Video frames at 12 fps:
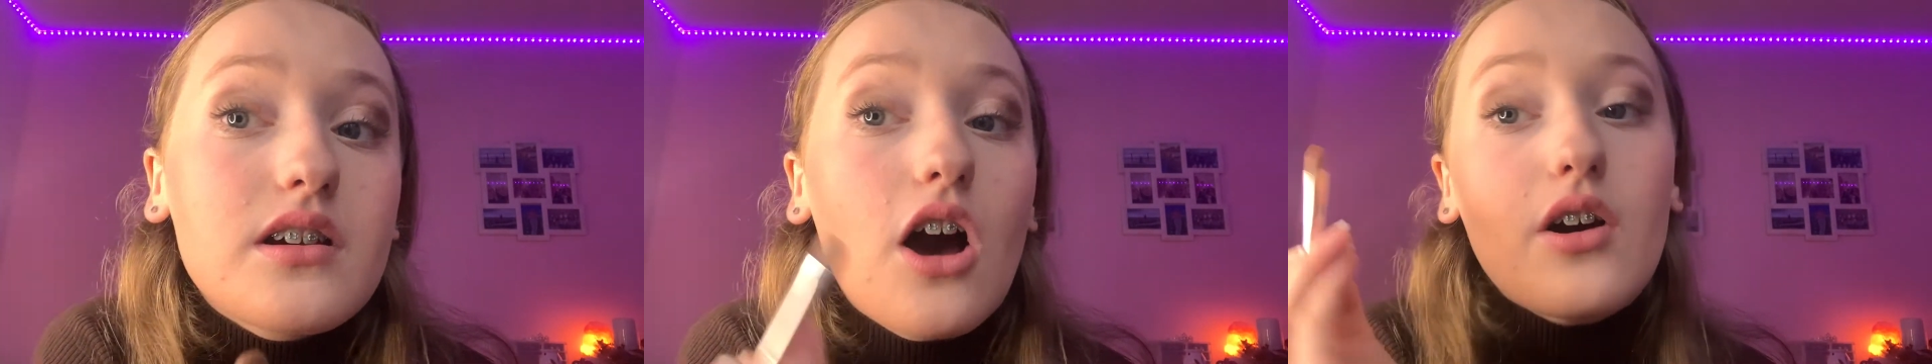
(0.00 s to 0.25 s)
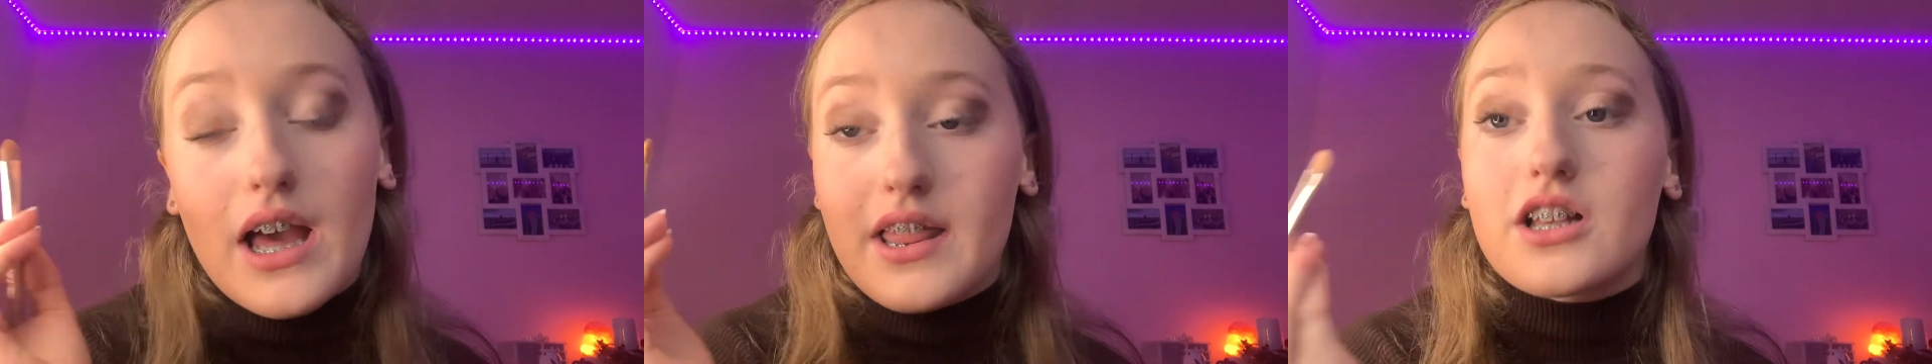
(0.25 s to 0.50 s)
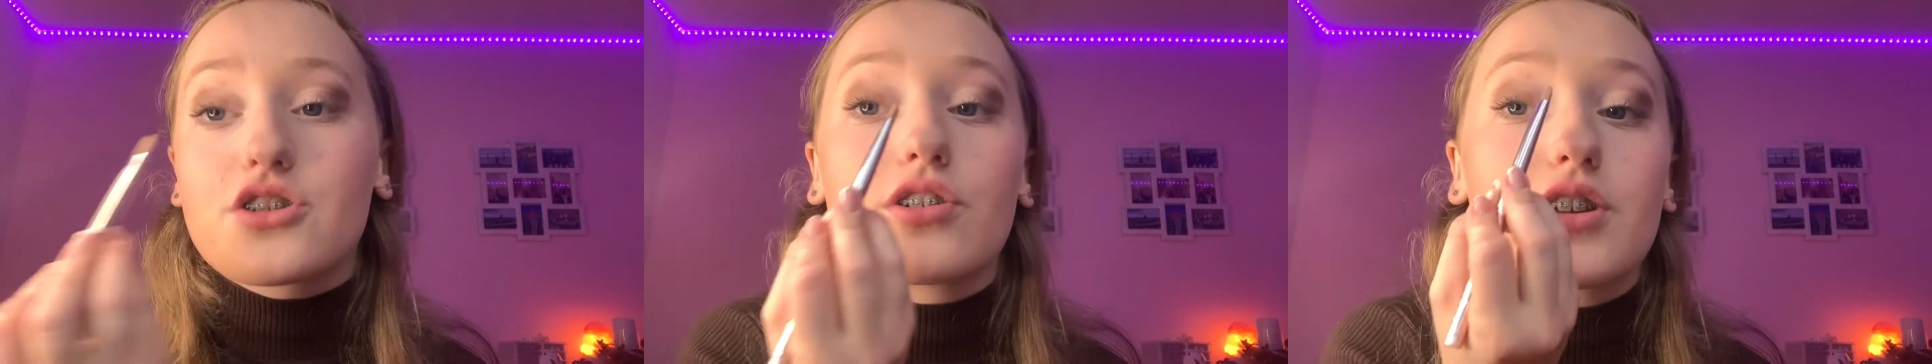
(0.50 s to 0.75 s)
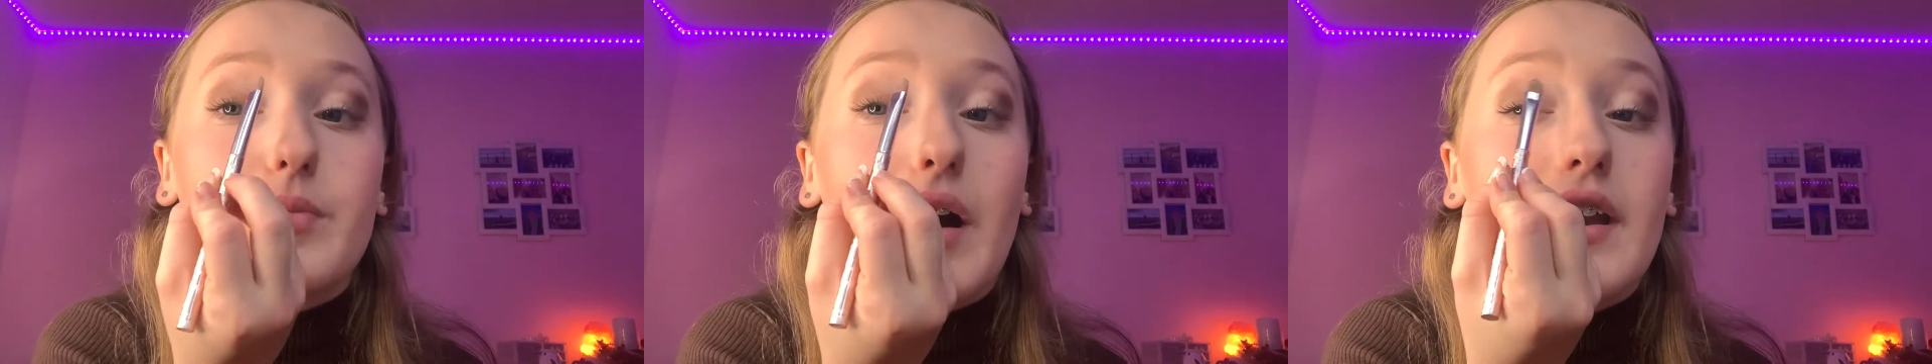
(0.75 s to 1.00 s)
Okay, that's not
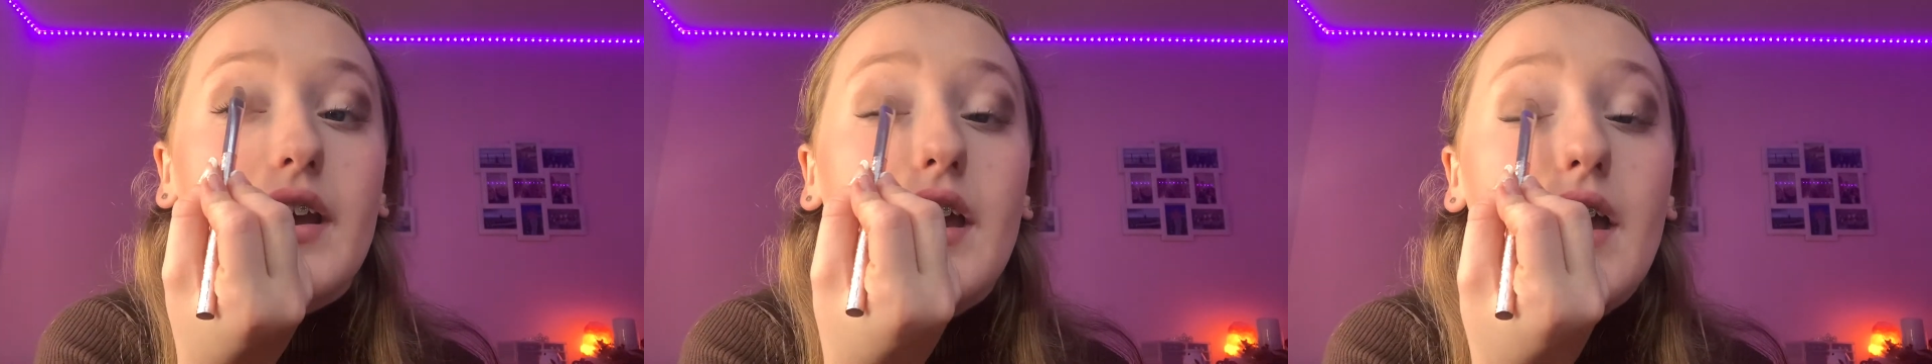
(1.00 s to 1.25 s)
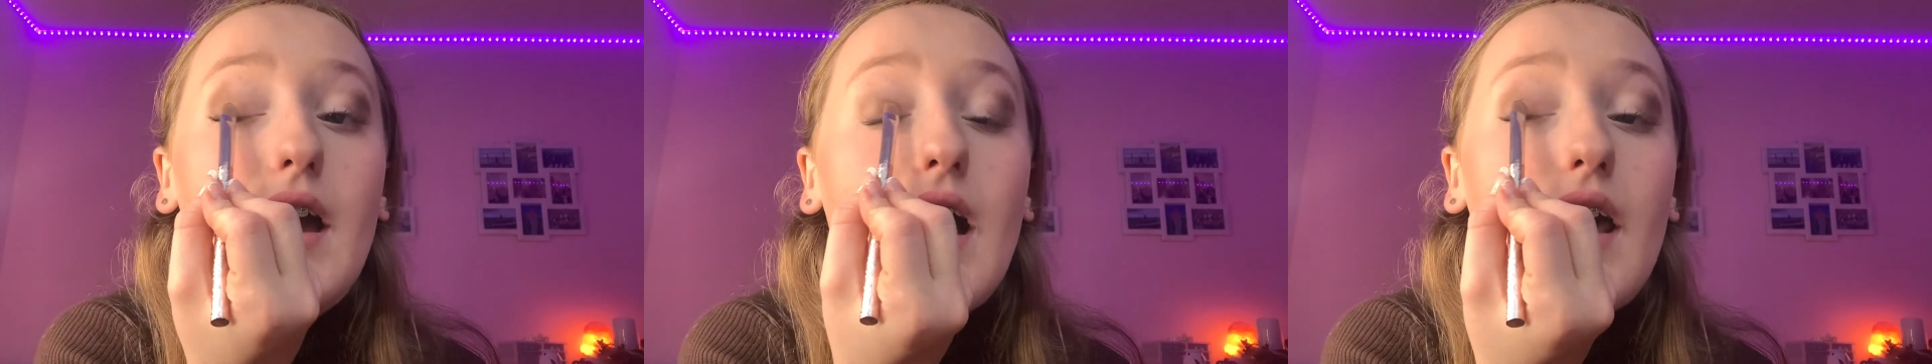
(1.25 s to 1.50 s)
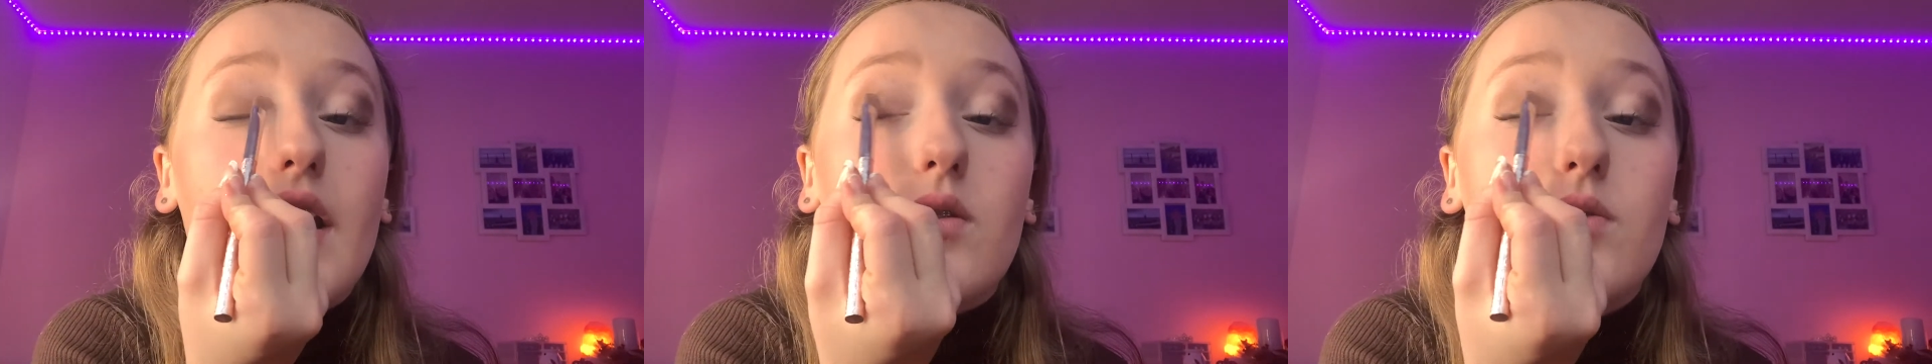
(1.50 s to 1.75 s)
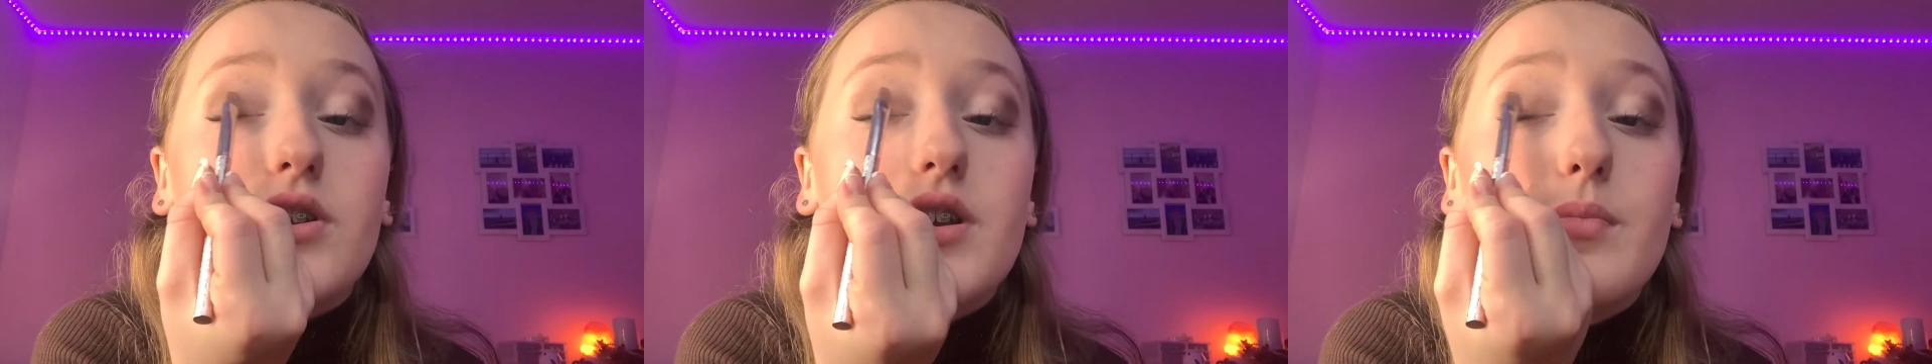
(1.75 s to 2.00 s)
too bad, and I'm
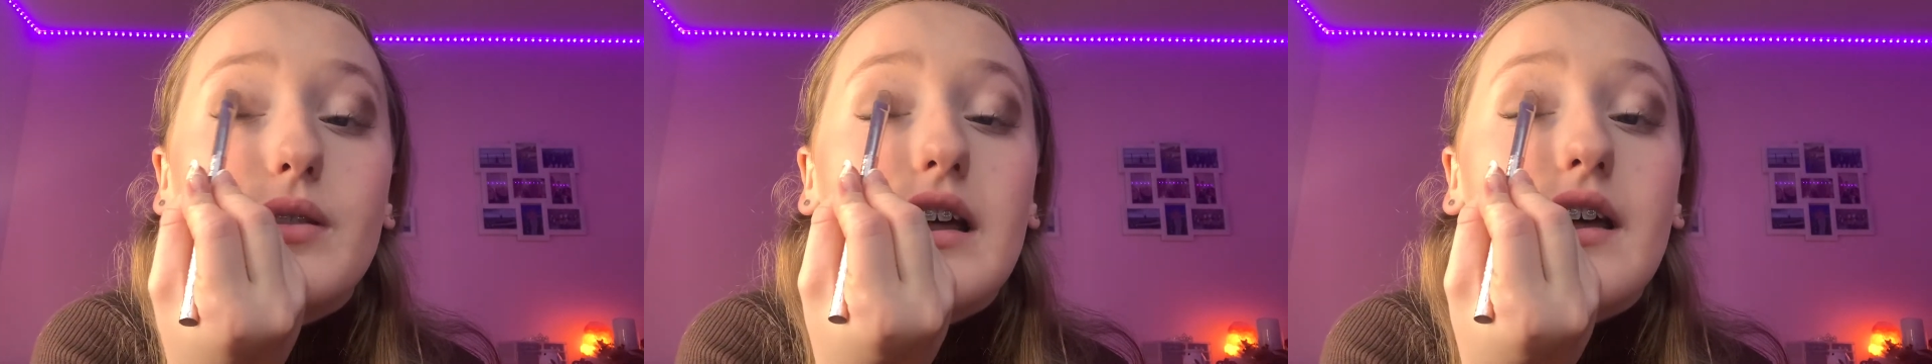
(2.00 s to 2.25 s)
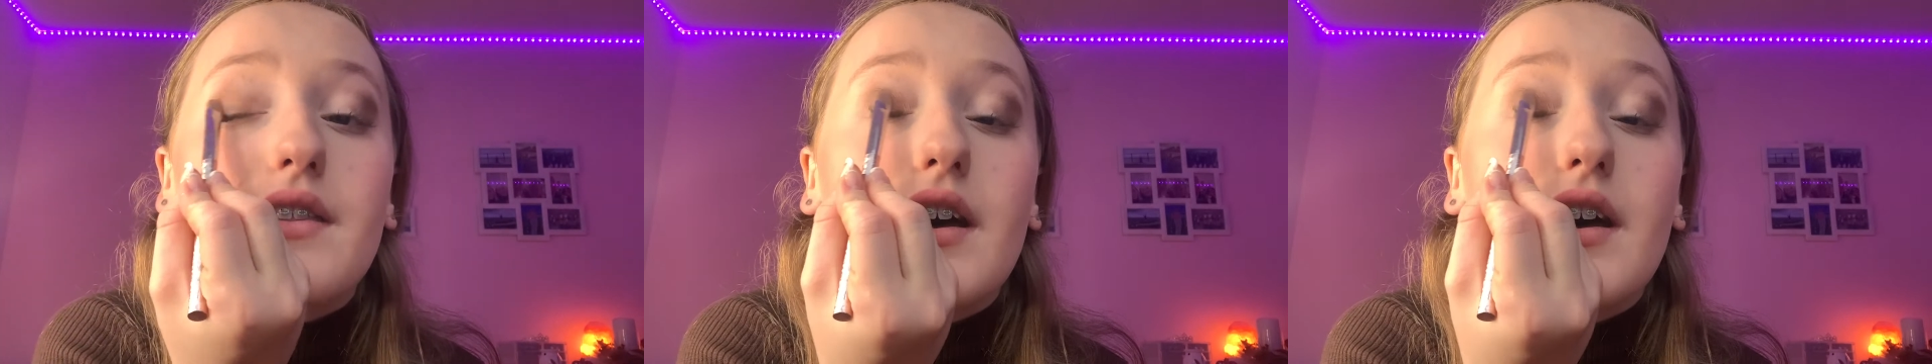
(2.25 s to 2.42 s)
going to blend